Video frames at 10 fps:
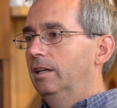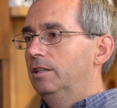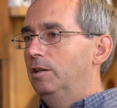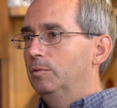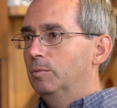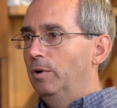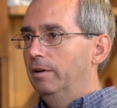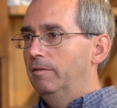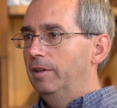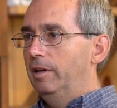She was one
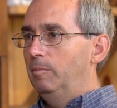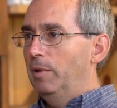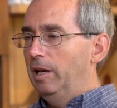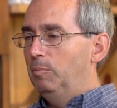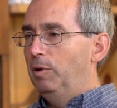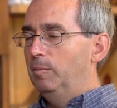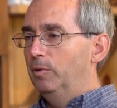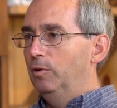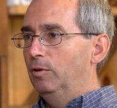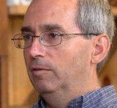of the many
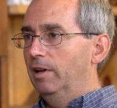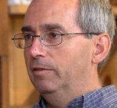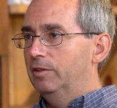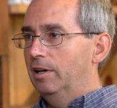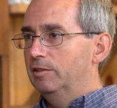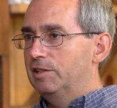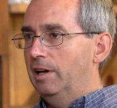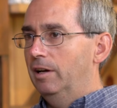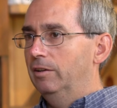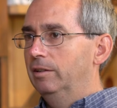people who have left our
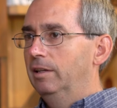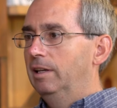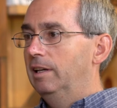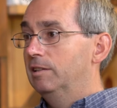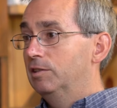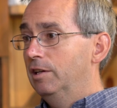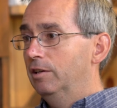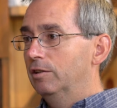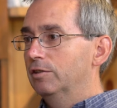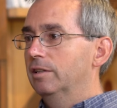town in
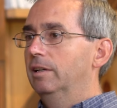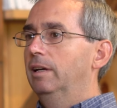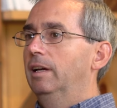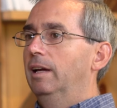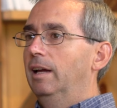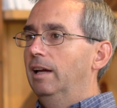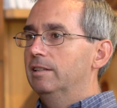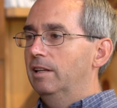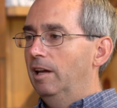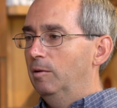tears
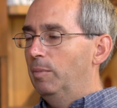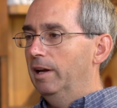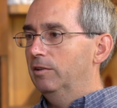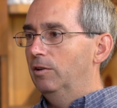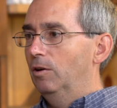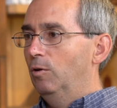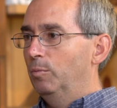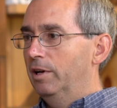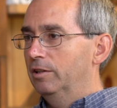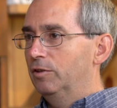as they headed back to their
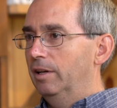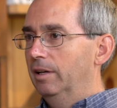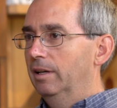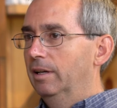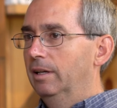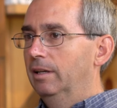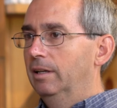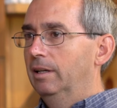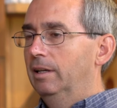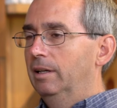home country.
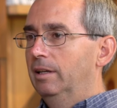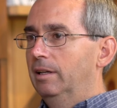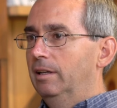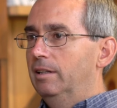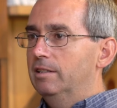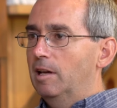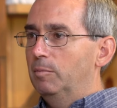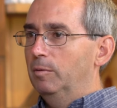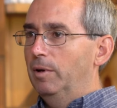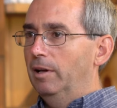This
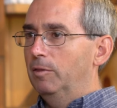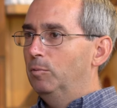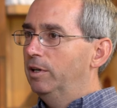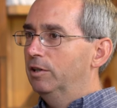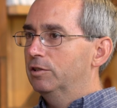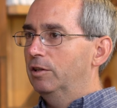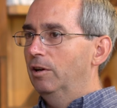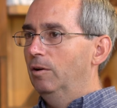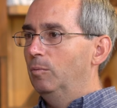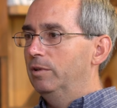happened about three years
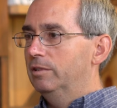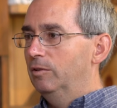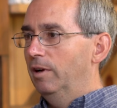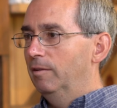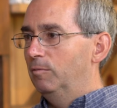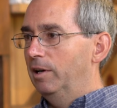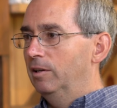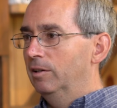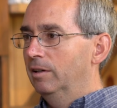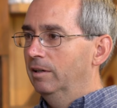ago, and we still have
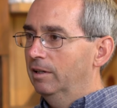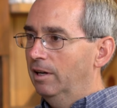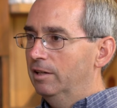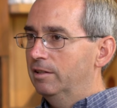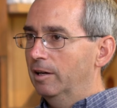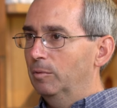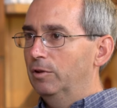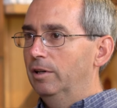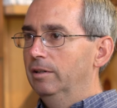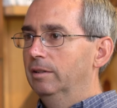regular contact with
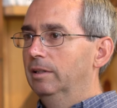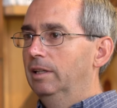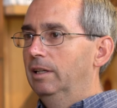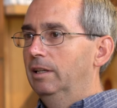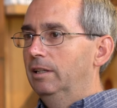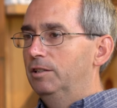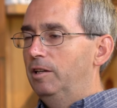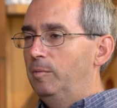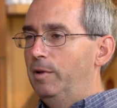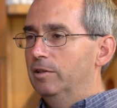her.
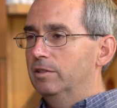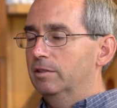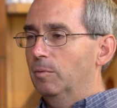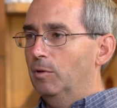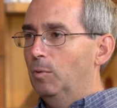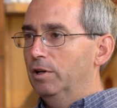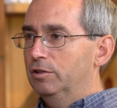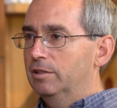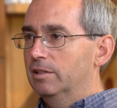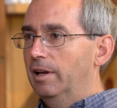She emails us with
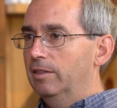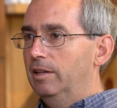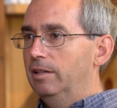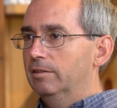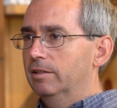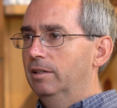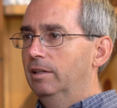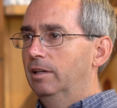questions like these